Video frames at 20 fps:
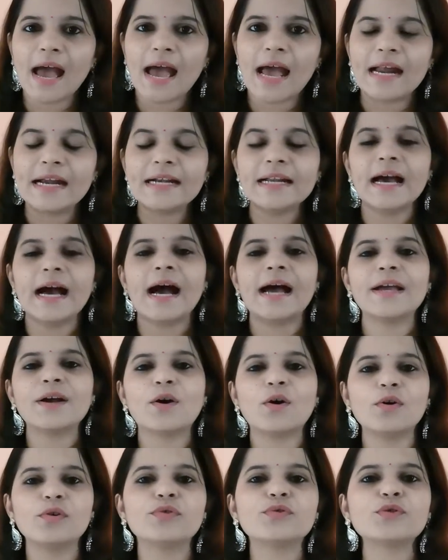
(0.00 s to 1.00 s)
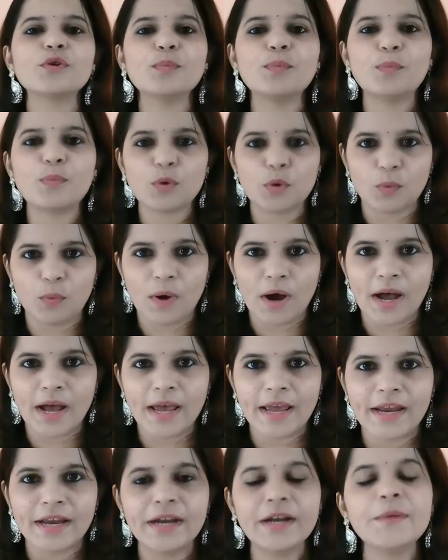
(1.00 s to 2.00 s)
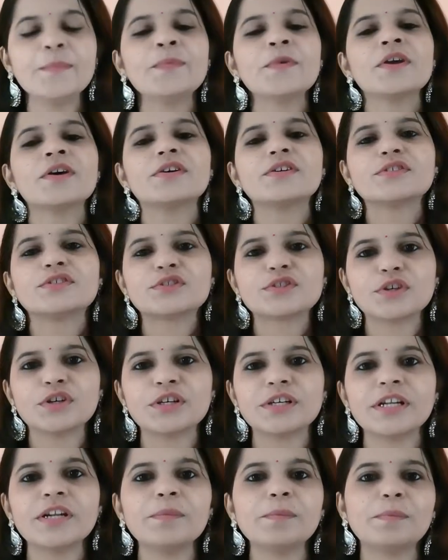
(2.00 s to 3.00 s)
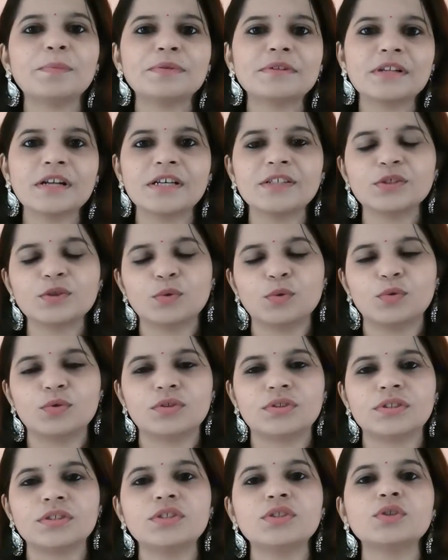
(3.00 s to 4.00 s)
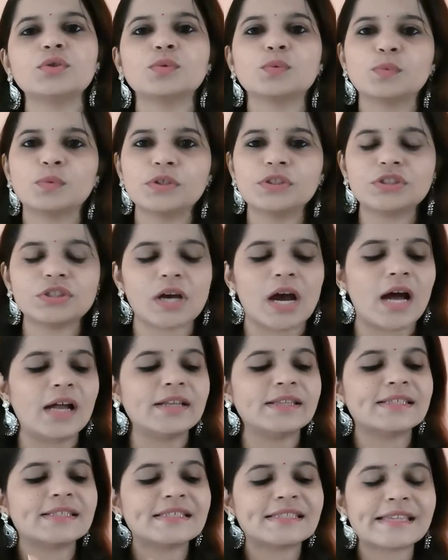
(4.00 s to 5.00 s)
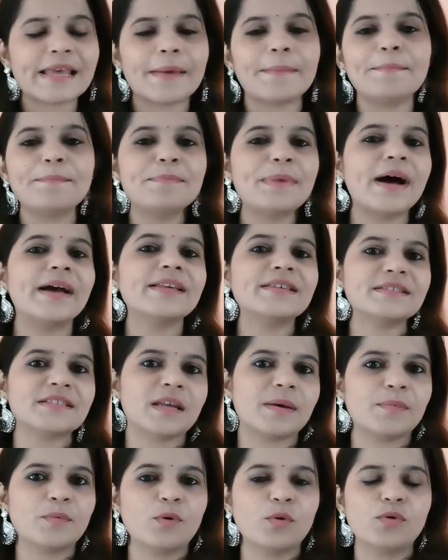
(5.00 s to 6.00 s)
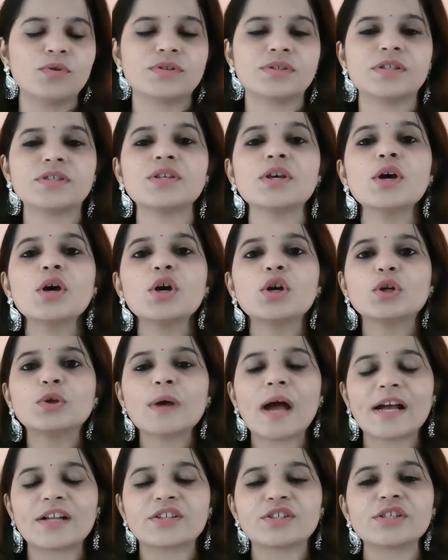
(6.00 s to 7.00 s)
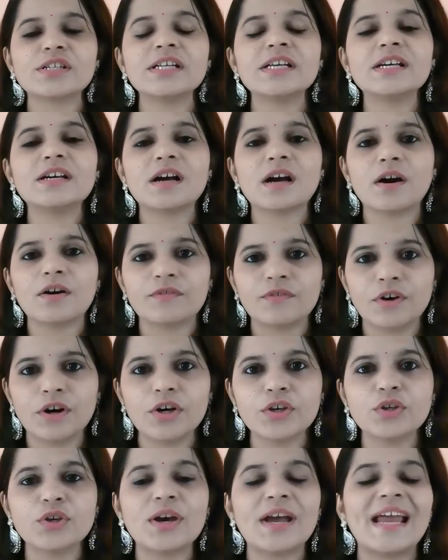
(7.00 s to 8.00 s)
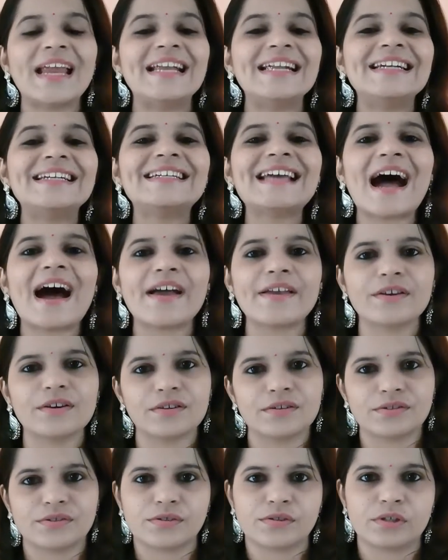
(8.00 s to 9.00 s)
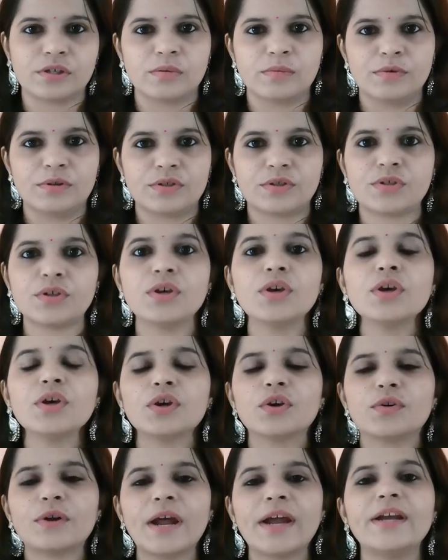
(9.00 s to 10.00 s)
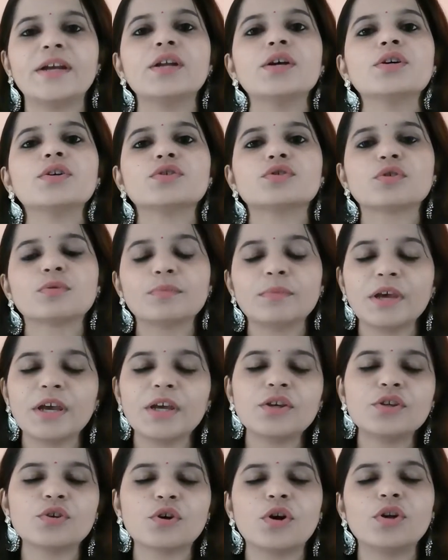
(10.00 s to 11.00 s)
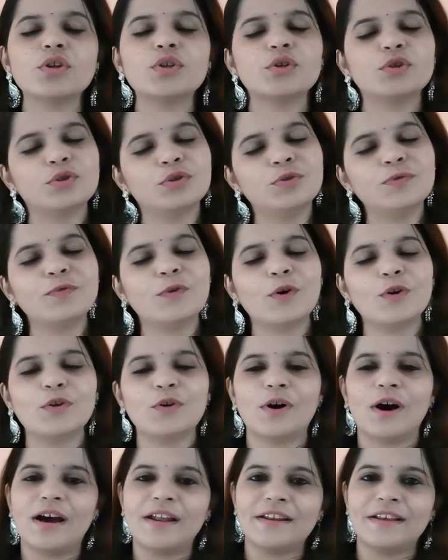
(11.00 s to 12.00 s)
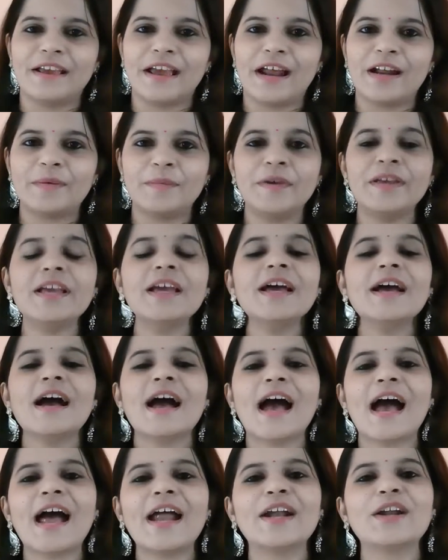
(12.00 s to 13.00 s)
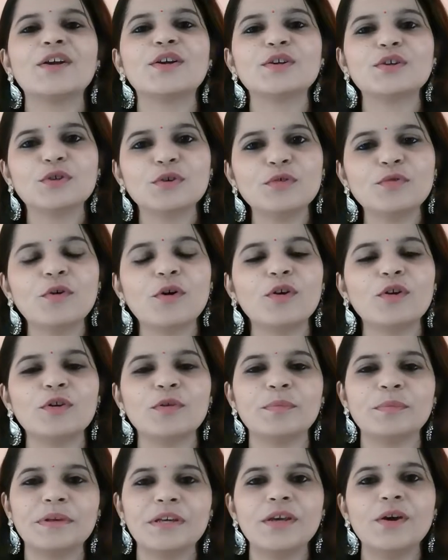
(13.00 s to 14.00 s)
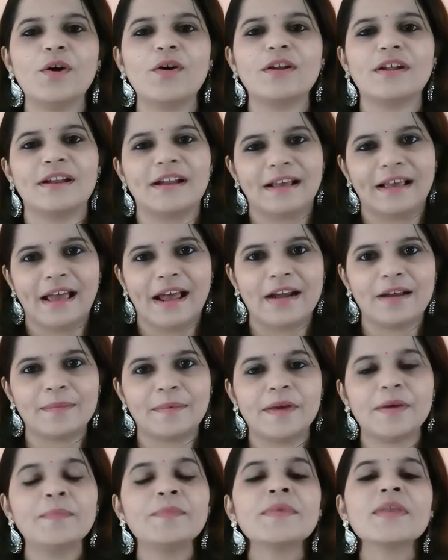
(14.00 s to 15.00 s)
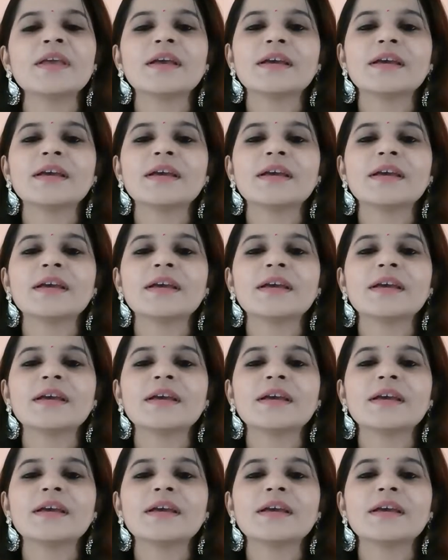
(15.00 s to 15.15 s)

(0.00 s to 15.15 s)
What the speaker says: And I also provide certain plus courses which are step by step courses to actually cover your entire syllabus, right? So make sure you do follow Unacademy and do follow me on Unacademy.